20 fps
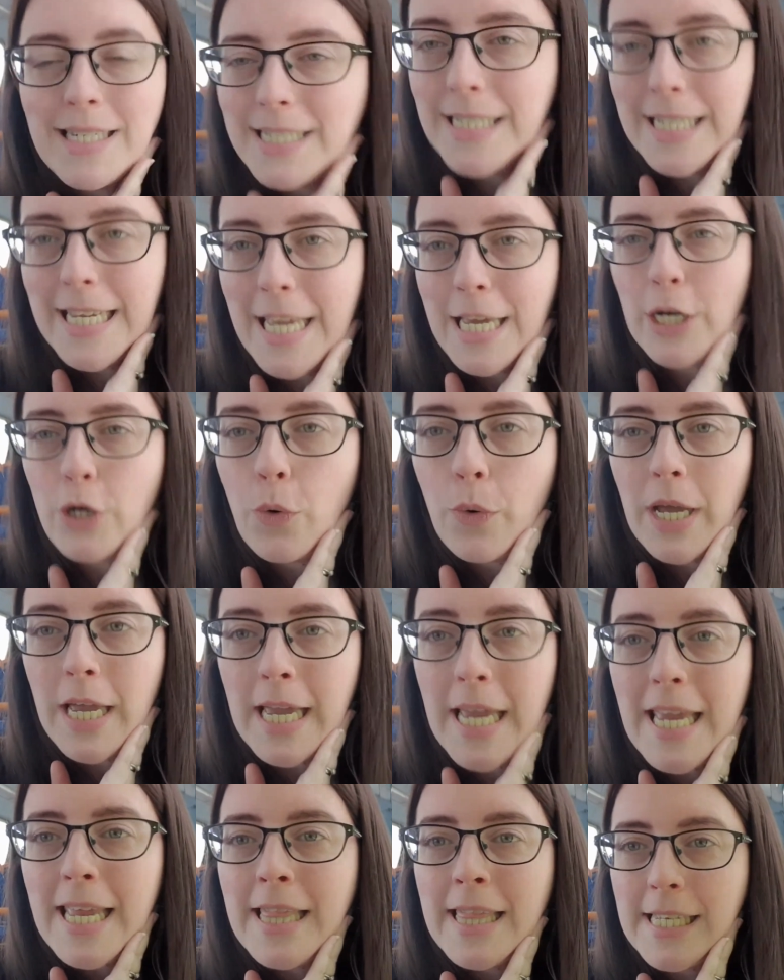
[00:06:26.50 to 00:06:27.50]
the
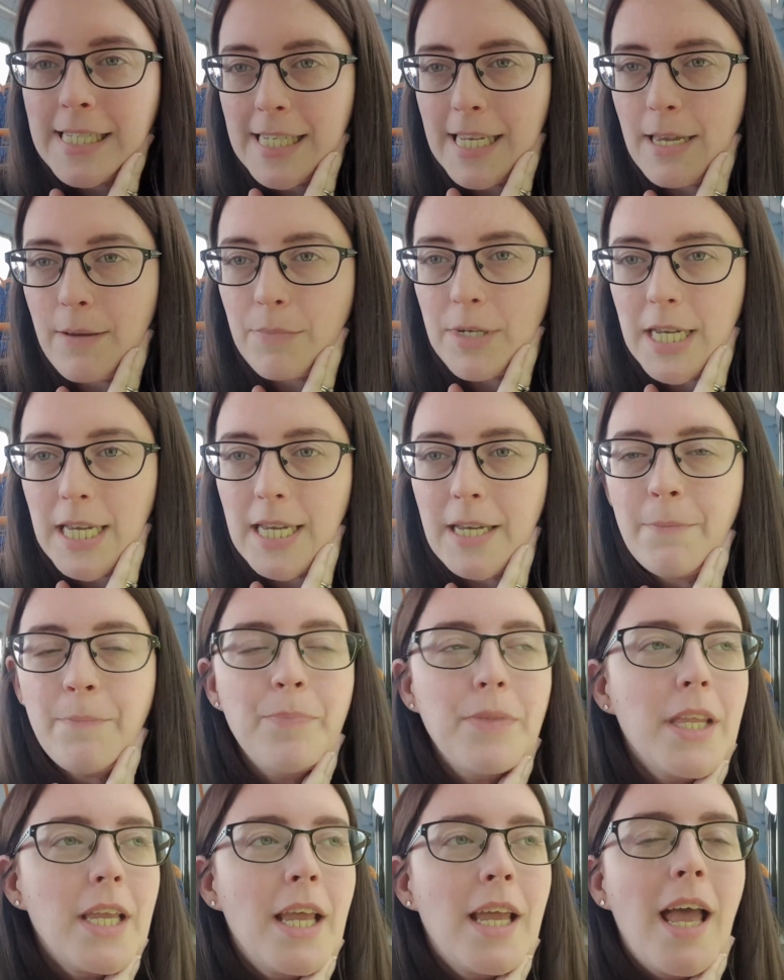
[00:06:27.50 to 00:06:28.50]
takeaway in the same day.
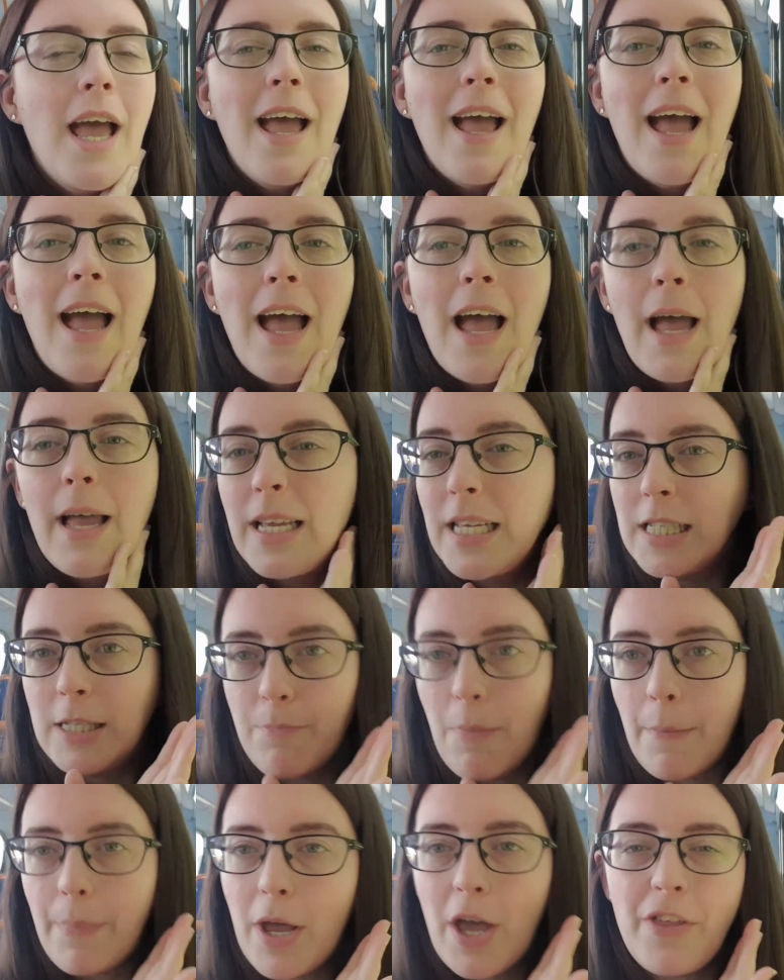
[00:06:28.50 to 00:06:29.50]
It's
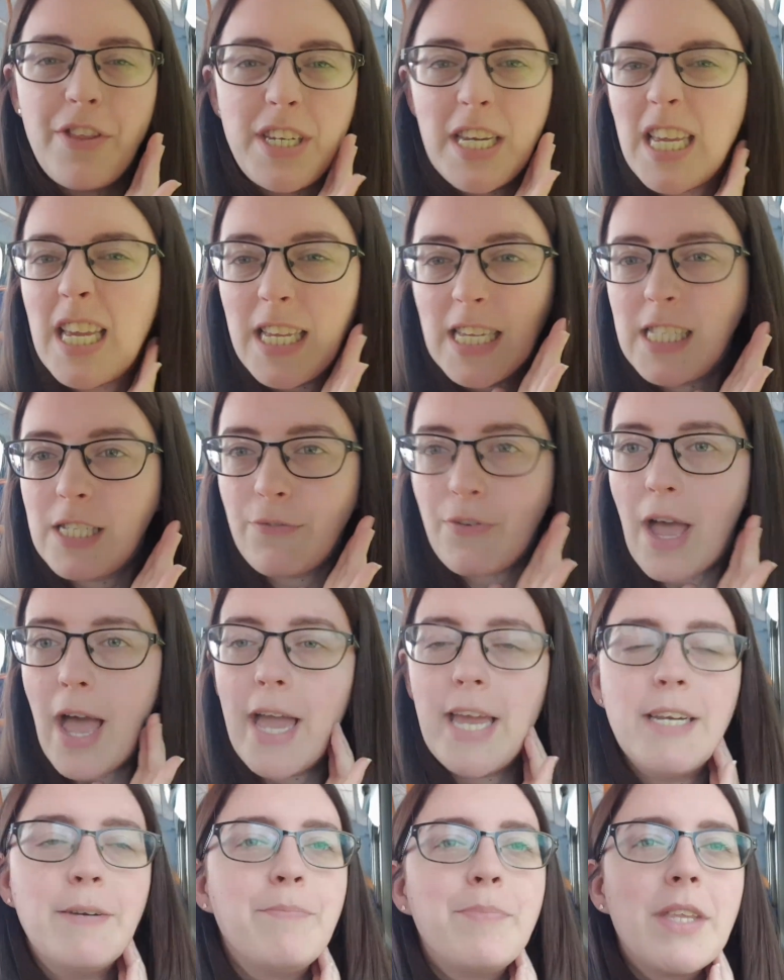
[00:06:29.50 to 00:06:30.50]
my birthday, it's
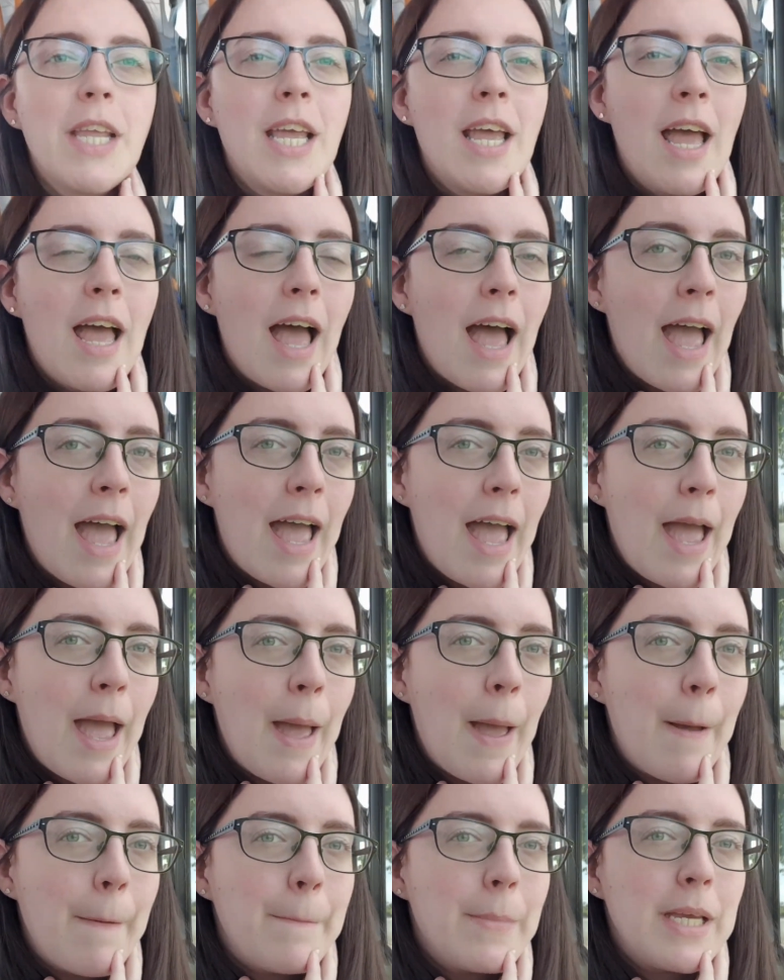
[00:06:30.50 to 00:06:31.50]
fine.
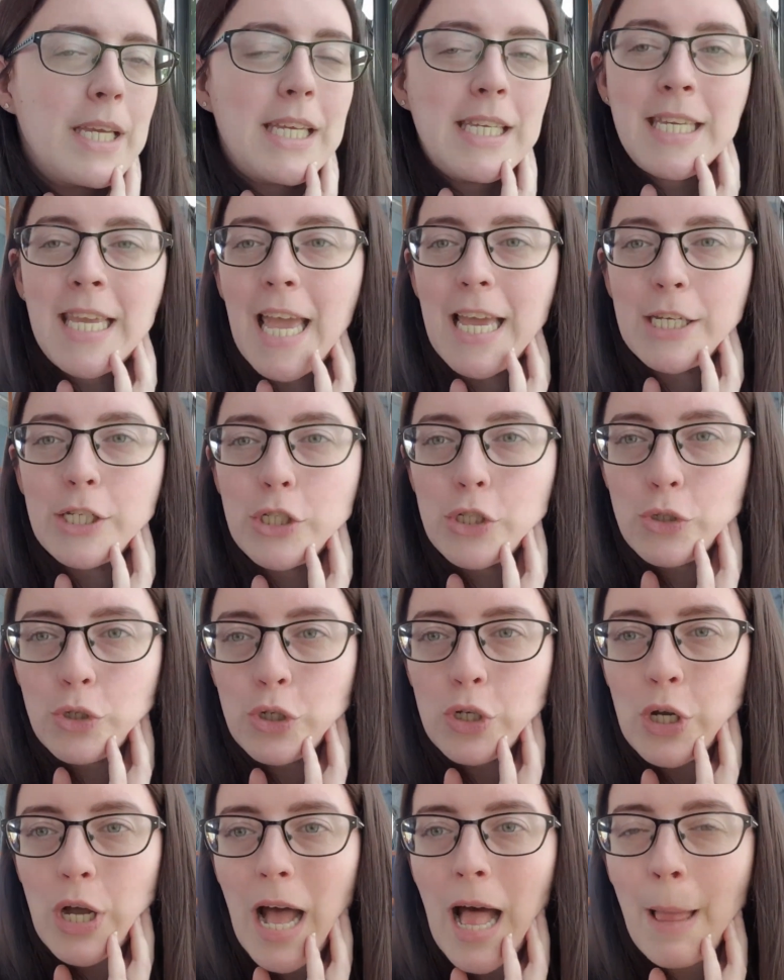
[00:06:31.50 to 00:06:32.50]
Um, yeah, so
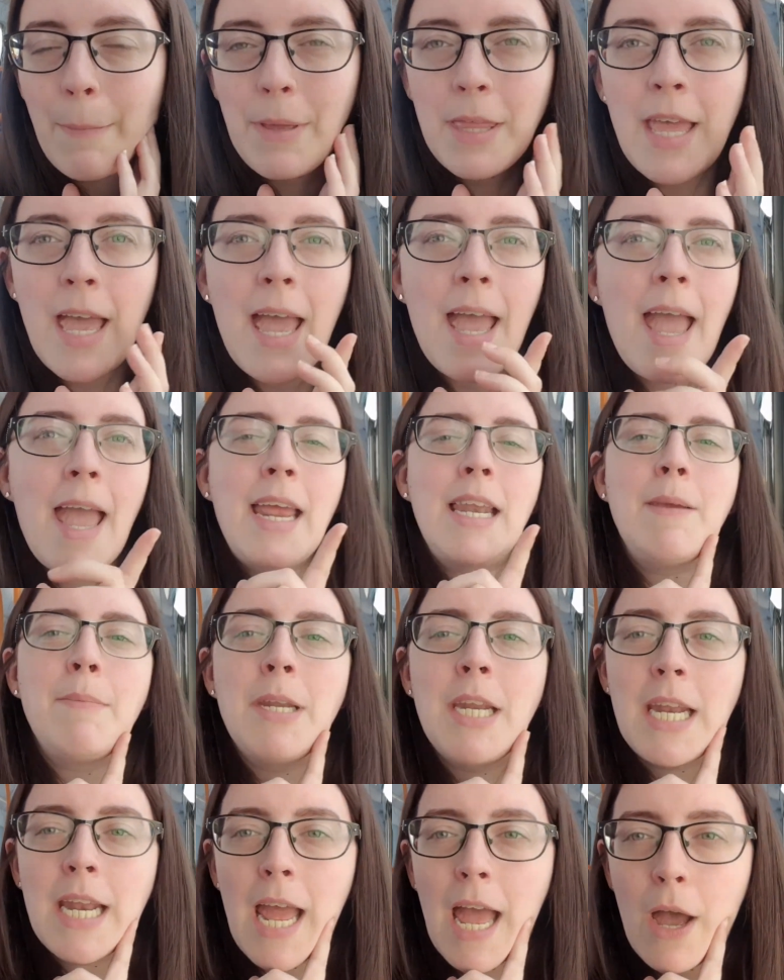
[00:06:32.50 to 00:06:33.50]
I'll be there any
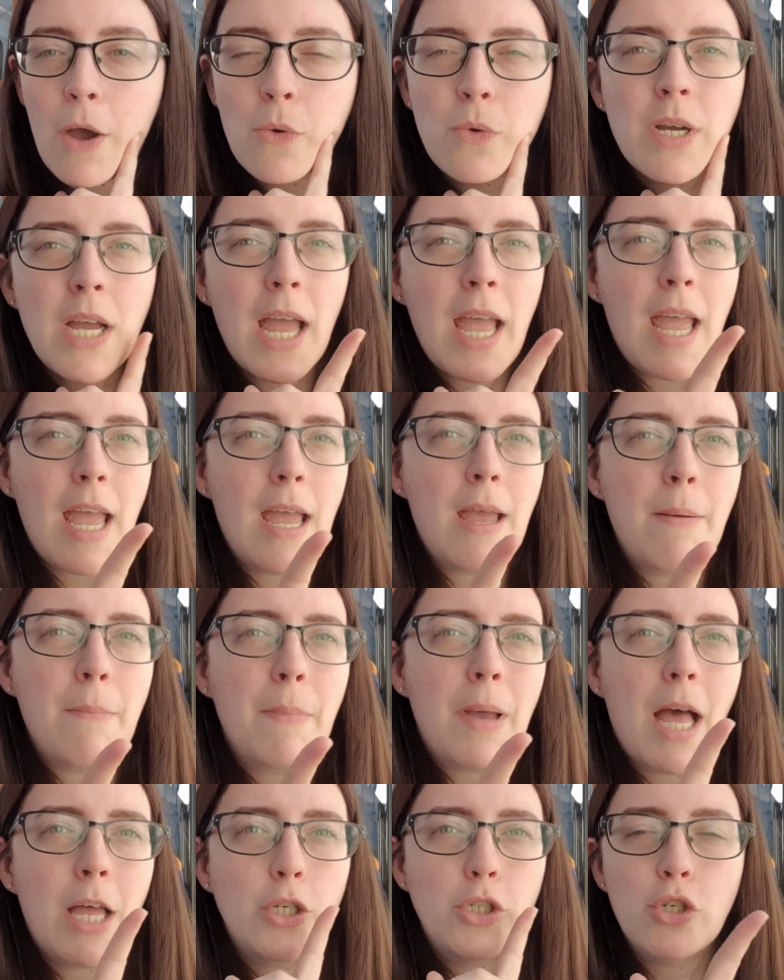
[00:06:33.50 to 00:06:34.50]
minute now.
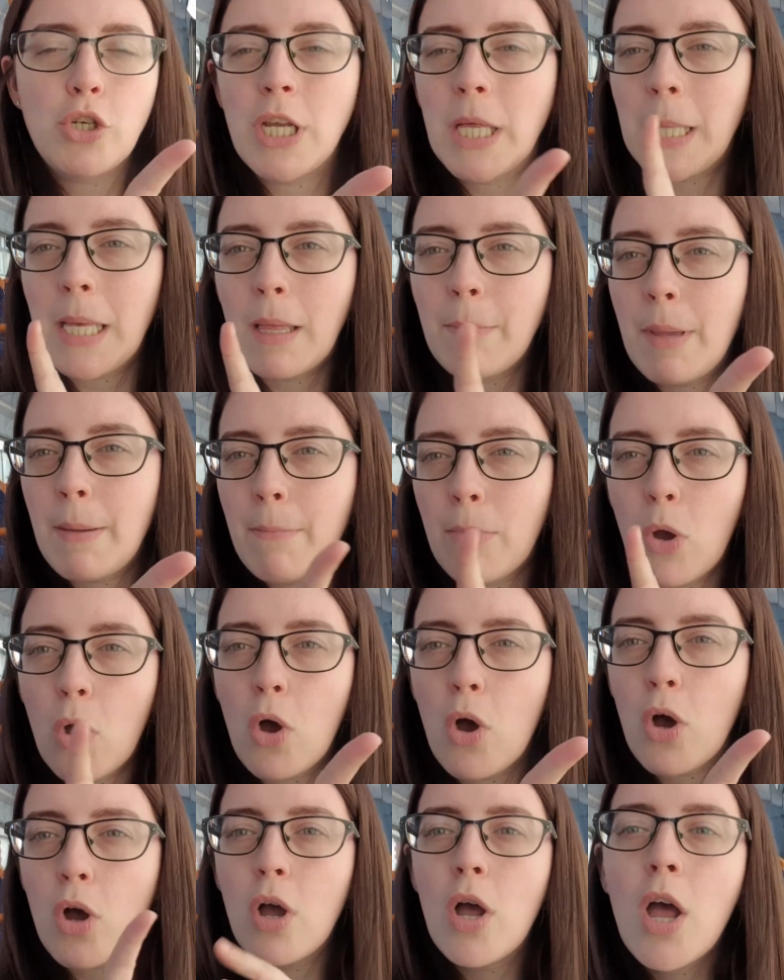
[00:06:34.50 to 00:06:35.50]
Um, I'll show you a little bit
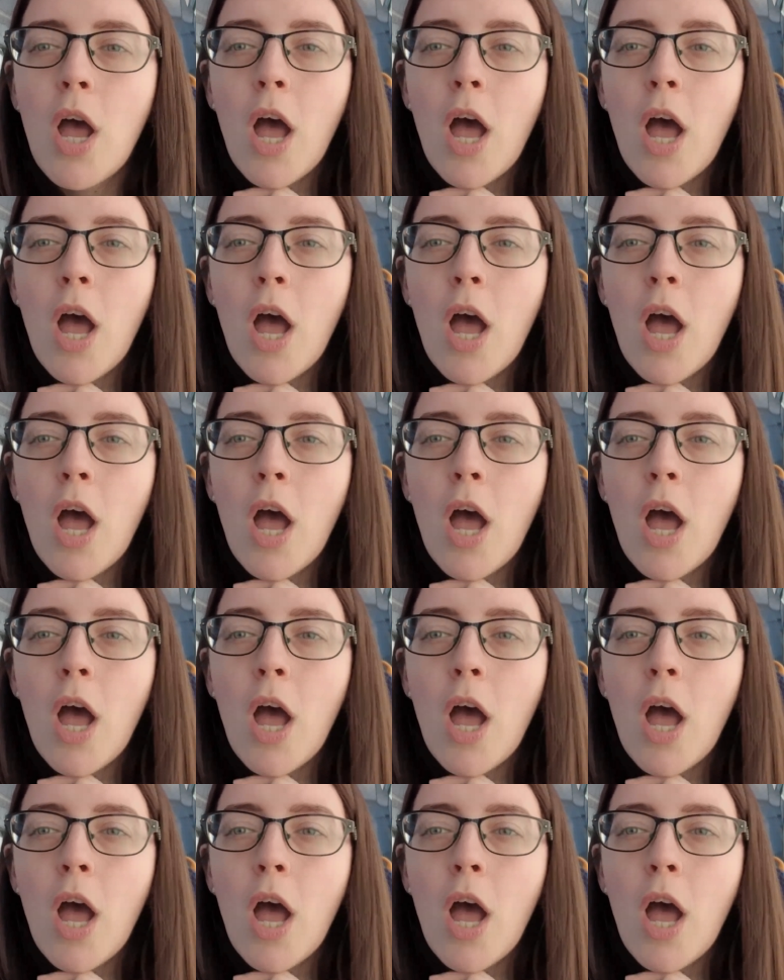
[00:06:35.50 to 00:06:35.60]
more